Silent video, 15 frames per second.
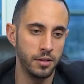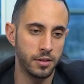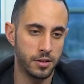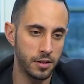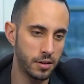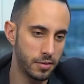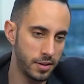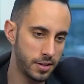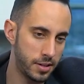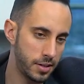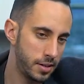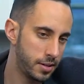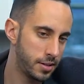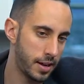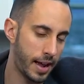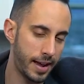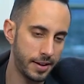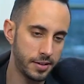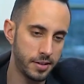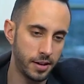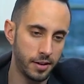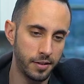So this is
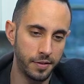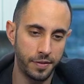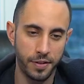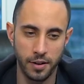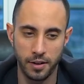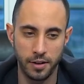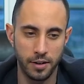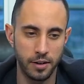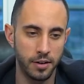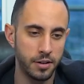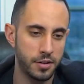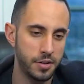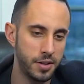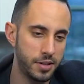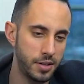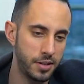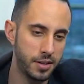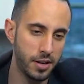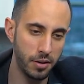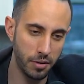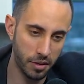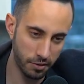
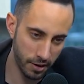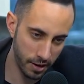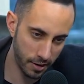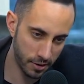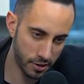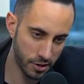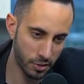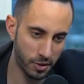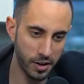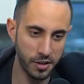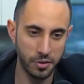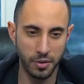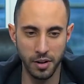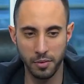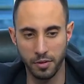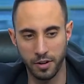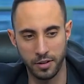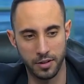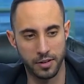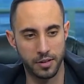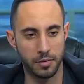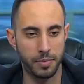Q3
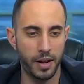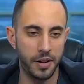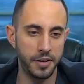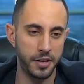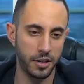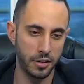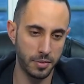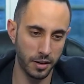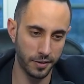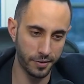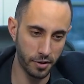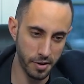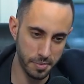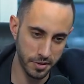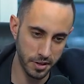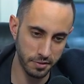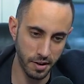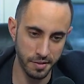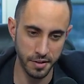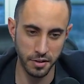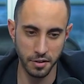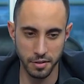2021. So Palantir expects 40%
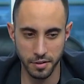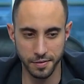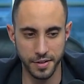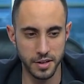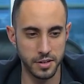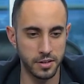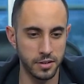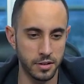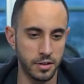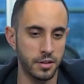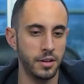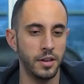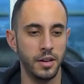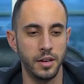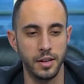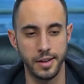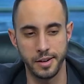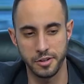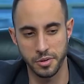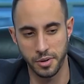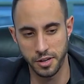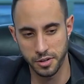revenue growth in fiscal year
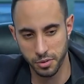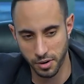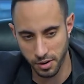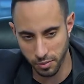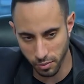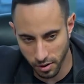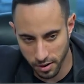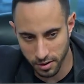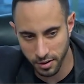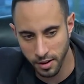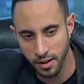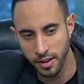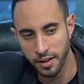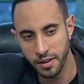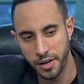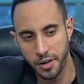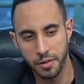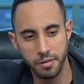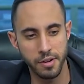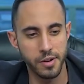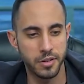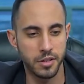2021.
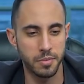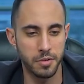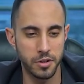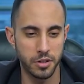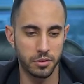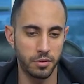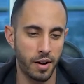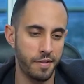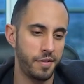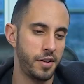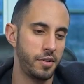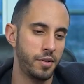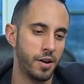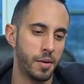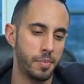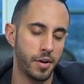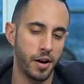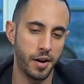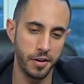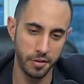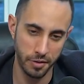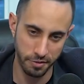Q3 US commercial revenue up
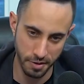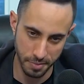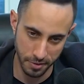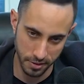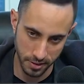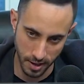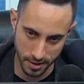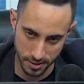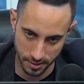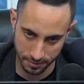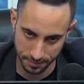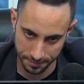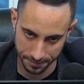103%.